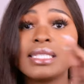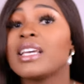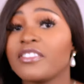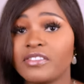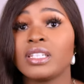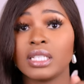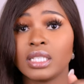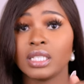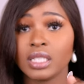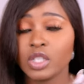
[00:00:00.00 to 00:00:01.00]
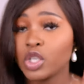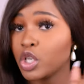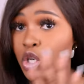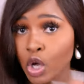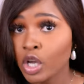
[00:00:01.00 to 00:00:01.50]
definitely
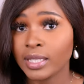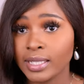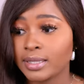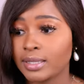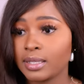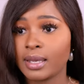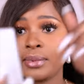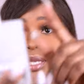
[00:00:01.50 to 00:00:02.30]
not least, I